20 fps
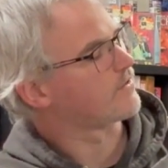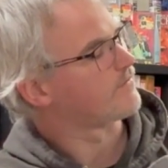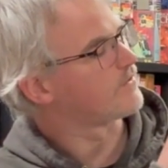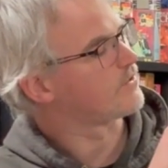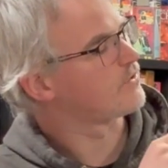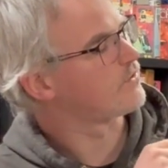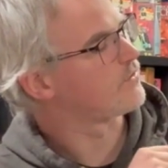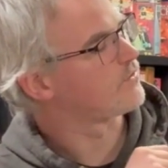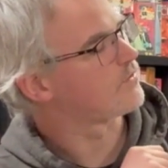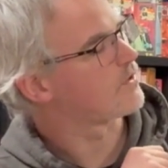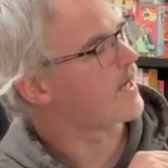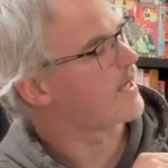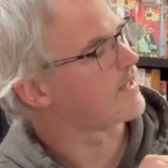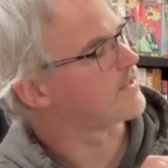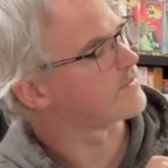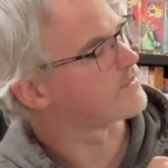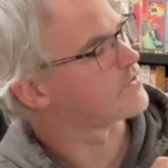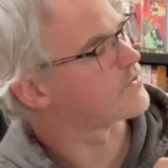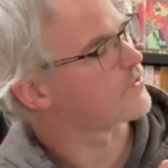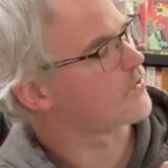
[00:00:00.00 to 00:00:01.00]
of a new
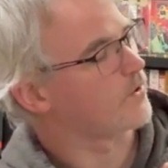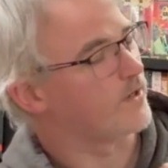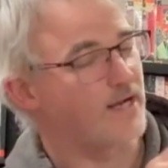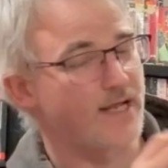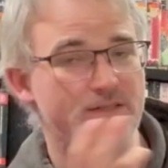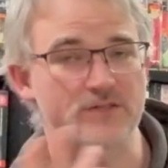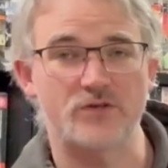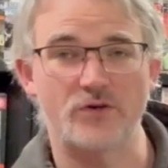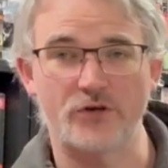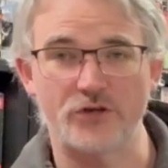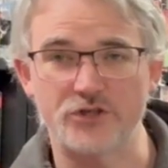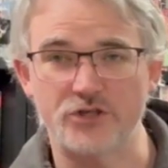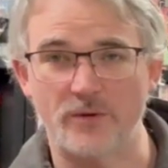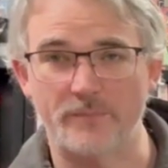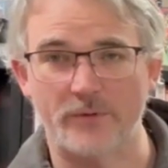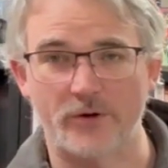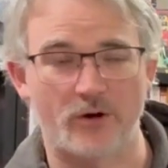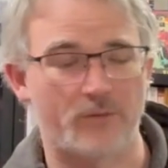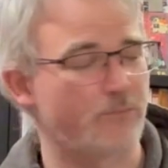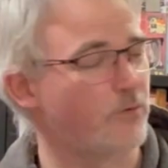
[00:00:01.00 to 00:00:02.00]
storyline. So a good
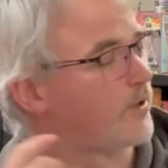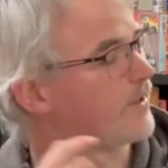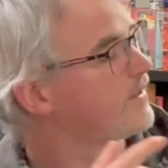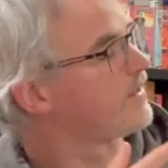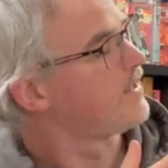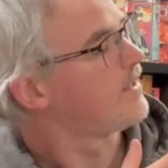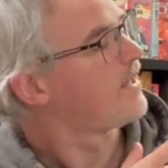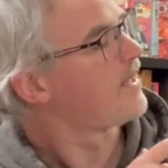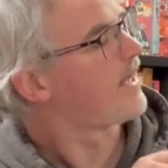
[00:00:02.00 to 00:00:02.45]
jumping on point.